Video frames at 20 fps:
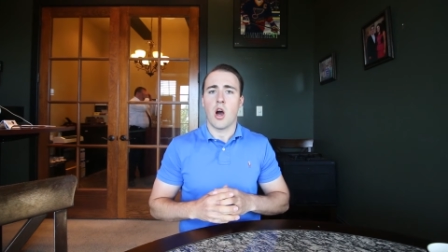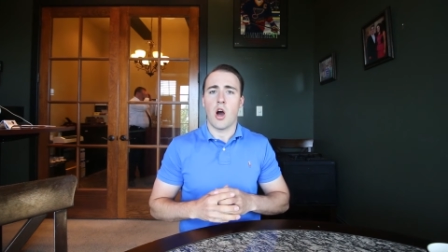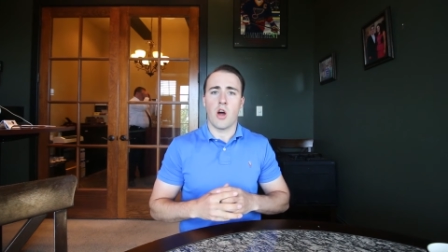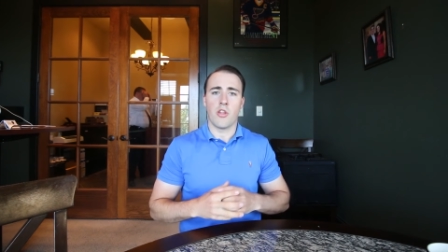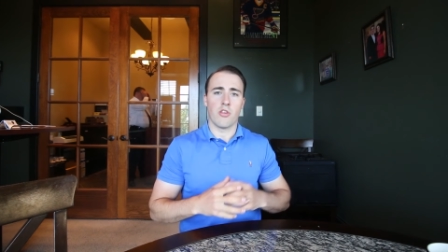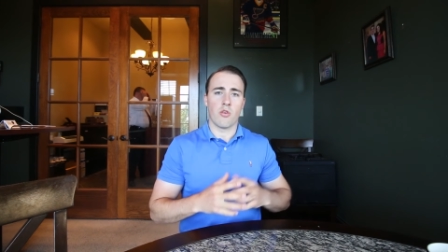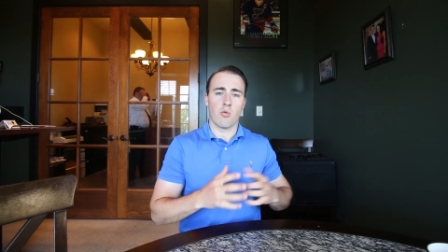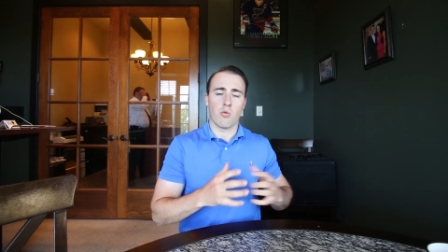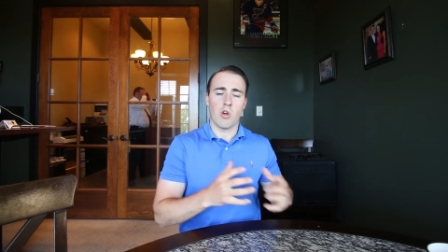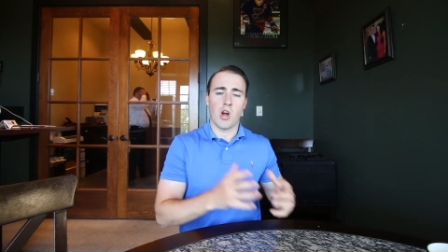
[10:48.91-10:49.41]

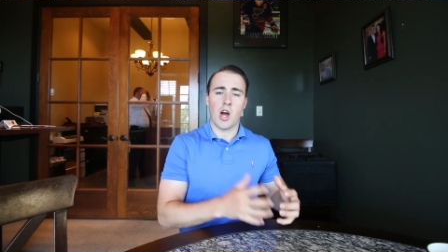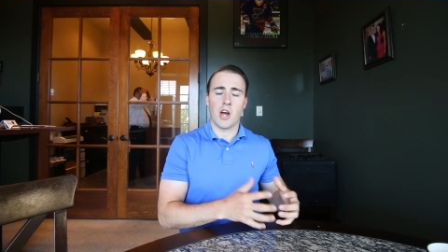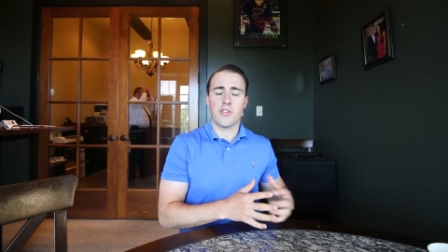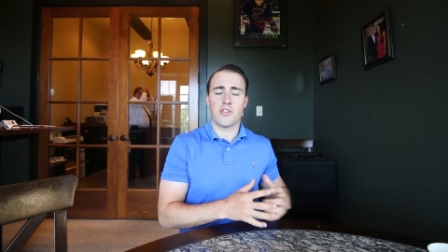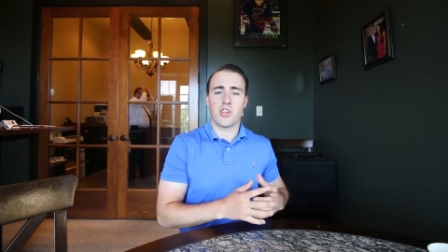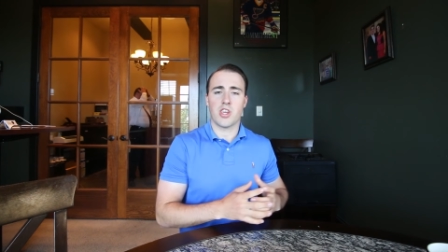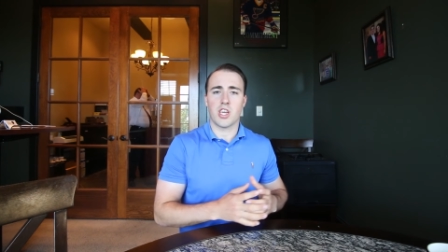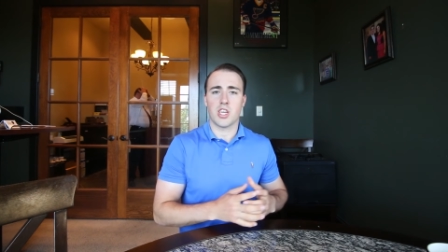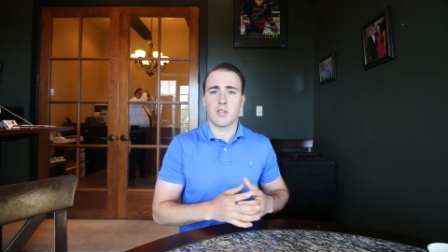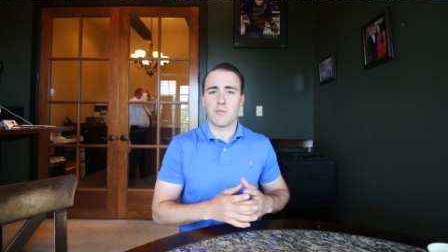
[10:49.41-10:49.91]
on the
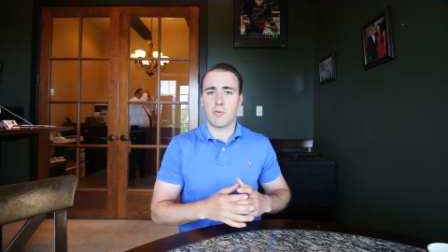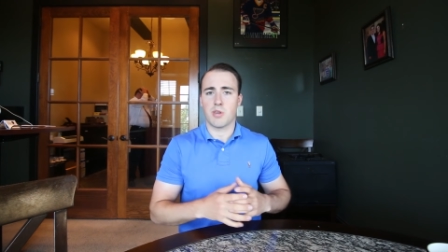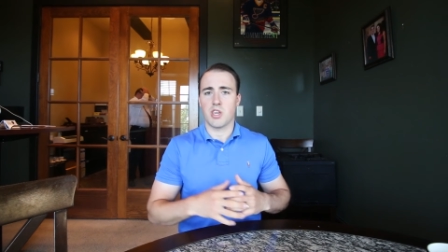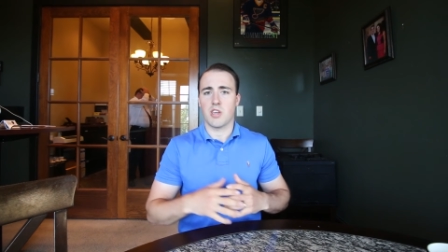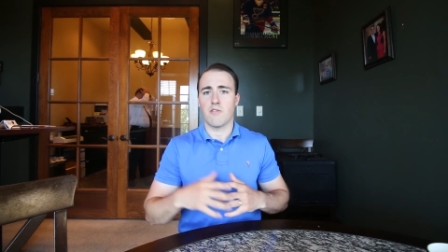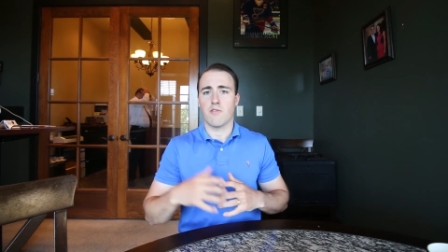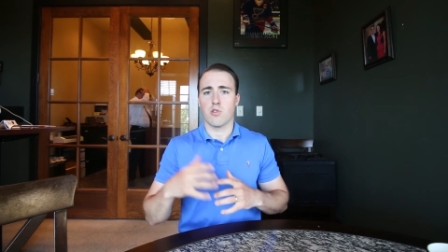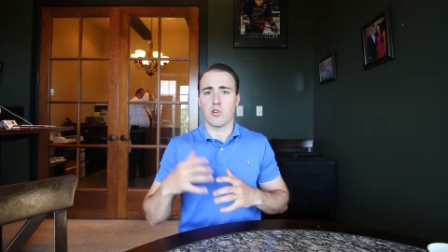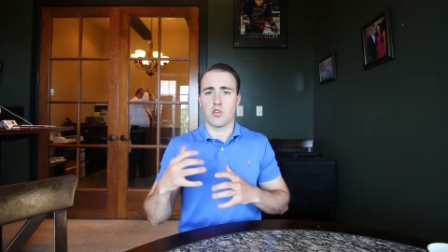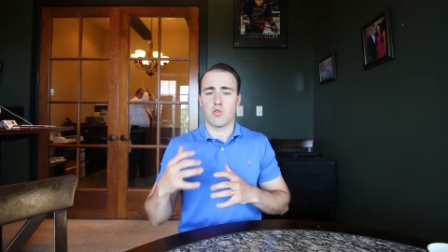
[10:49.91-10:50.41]
Roth T S
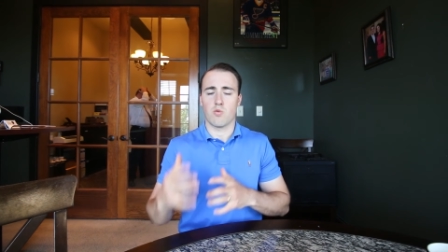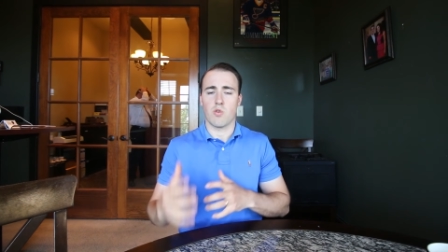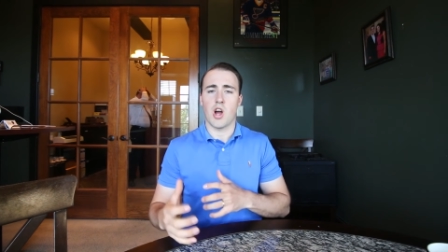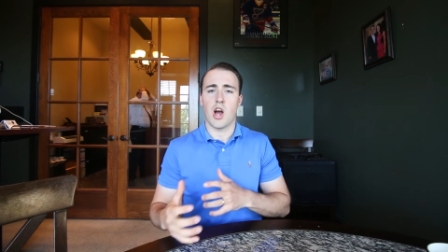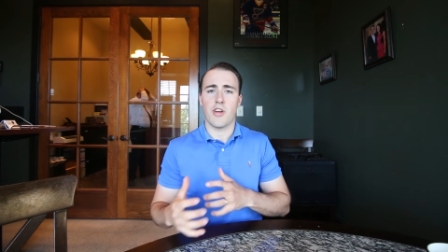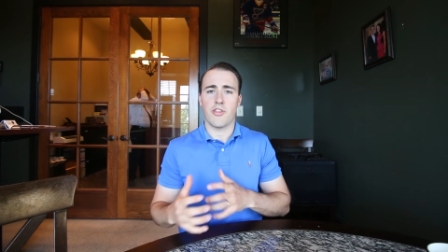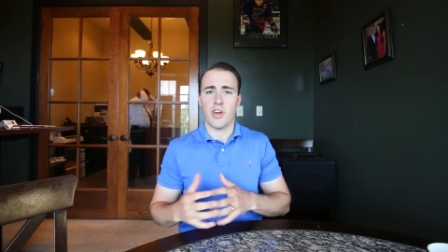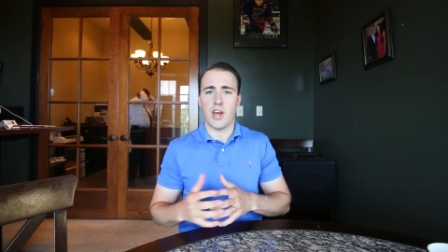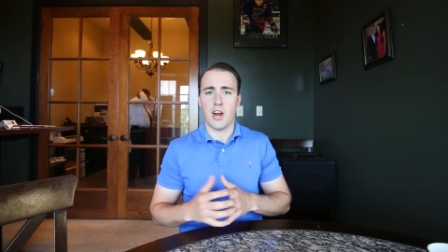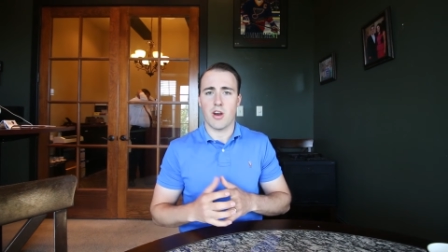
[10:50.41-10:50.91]
P versus
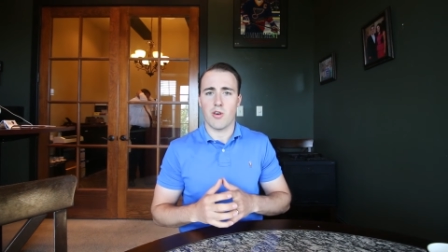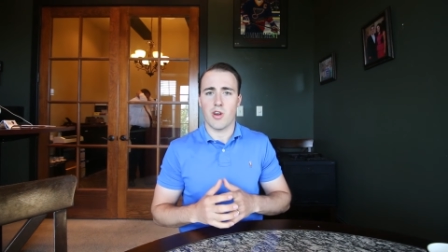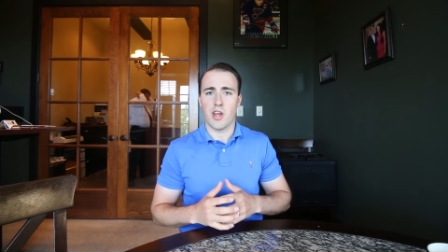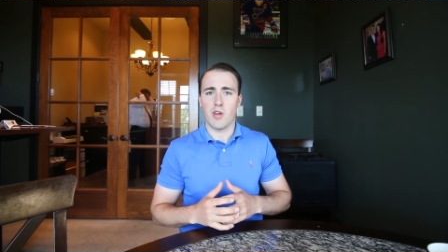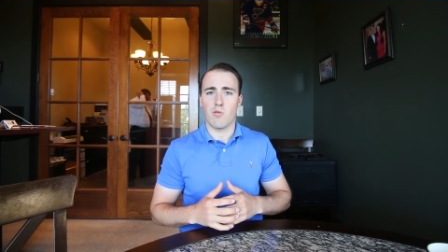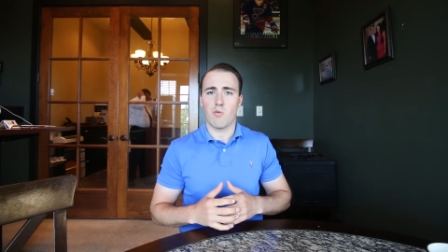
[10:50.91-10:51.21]
Roth I R A,